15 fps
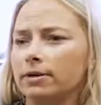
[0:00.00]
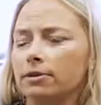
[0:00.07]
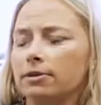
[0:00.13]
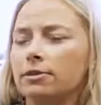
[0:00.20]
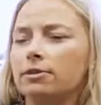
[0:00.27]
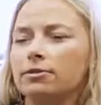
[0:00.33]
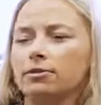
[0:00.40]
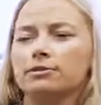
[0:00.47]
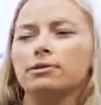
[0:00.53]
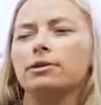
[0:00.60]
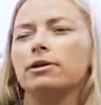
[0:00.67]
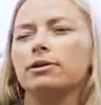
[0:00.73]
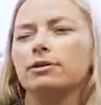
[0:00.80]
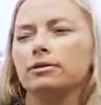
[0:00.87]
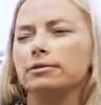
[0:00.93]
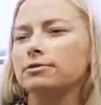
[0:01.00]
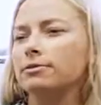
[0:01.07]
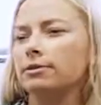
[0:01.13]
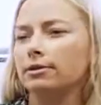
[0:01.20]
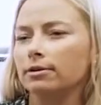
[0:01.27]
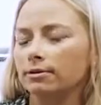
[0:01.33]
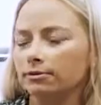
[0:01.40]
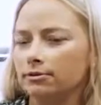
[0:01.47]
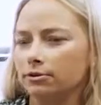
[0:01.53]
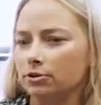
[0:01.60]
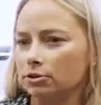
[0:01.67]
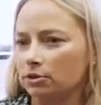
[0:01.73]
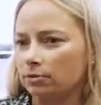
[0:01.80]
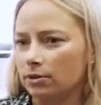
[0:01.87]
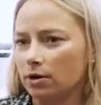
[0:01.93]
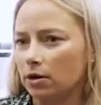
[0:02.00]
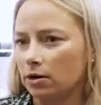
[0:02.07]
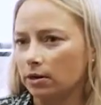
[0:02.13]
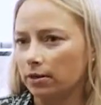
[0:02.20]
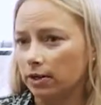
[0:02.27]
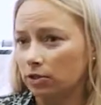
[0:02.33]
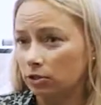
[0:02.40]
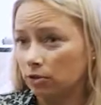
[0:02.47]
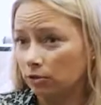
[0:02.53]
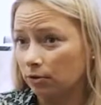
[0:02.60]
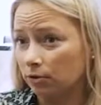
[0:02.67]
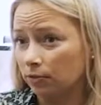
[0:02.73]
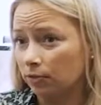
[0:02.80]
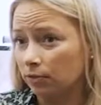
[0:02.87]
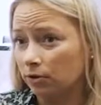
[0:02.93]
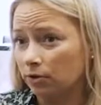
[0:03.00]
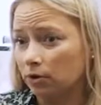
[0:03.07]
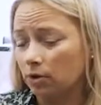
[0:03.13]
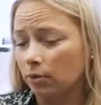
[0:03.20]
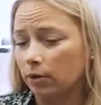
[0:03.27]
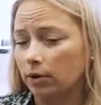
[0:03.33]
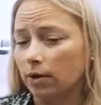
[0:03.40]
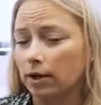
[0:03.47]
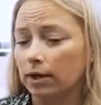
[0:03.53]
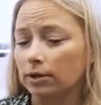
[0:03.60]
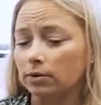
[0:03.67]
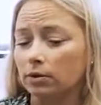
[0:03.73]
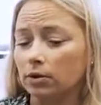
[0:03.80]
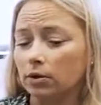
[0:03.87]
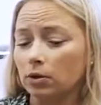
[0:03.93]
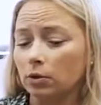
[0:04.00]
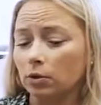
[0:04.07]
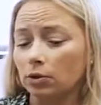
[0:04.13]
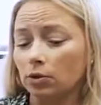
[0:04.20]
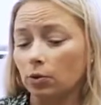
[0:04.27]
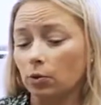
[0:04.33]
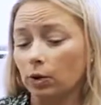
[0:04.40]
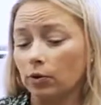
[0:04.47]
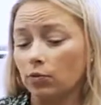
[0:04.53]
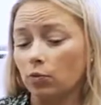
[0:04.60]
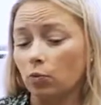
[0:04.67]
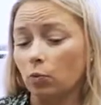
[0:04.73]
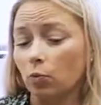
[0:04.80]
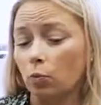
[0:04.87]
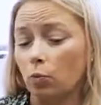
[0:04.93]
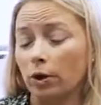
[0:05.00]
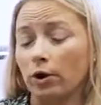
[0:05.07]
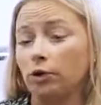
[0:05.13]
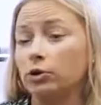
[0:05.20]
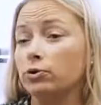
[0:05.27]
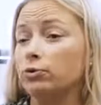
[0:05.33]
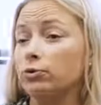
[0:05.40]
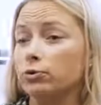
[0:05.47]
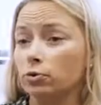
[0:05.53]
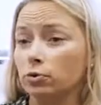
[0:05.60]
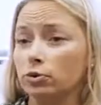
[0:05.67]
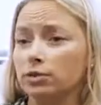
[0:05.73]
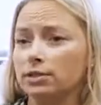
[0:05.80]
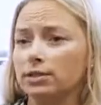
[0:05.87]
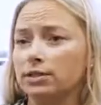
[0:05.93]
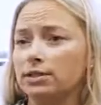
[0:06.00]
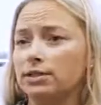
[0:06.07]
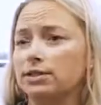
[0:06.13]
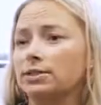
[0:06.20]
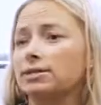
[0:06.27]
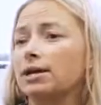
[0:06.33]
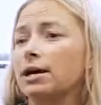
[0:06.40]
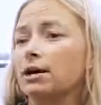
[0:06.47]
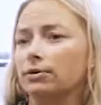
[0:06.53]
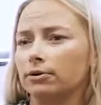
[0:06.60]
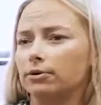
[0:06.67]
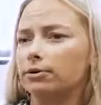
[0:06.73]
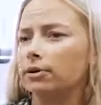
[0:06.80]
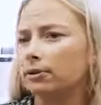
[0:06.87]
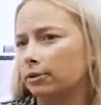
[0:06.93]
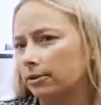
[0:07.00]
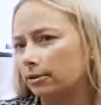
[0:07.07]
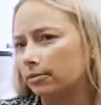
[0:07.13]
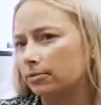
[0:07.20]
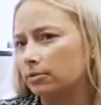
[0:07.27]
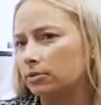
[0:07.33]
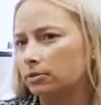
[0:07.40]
And I think that there's a lot of concern and confusion regarding that too, you know, and you know, kind of where do you source these? How do you get them?